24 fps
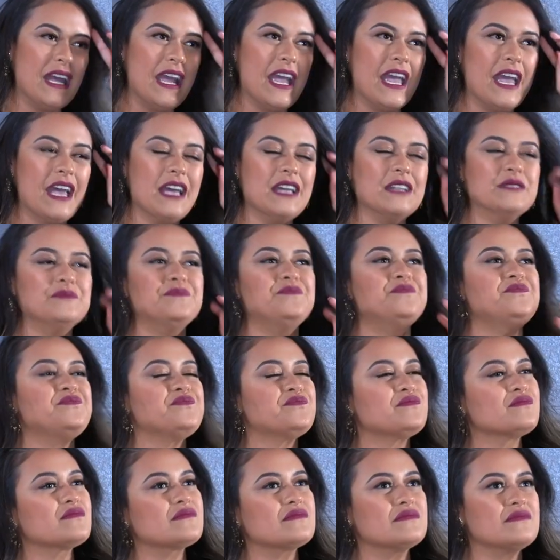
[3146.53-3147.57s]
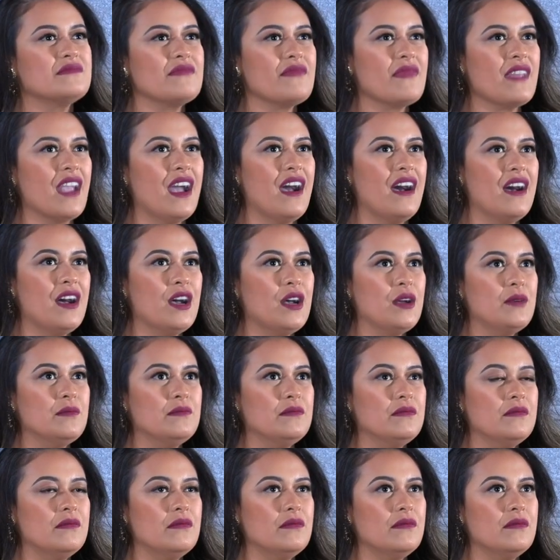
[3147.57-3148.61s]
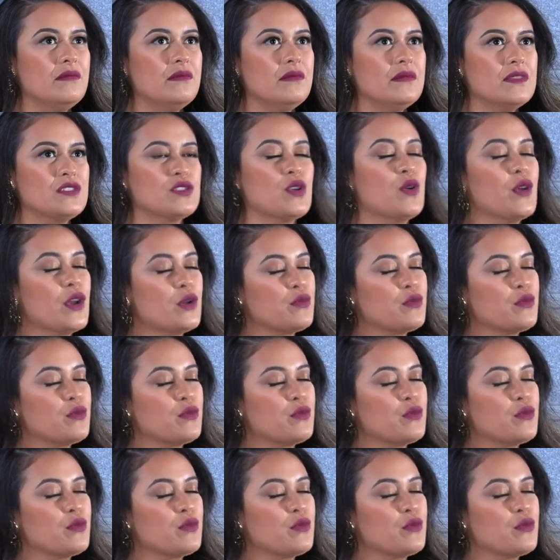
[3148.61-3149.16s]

And so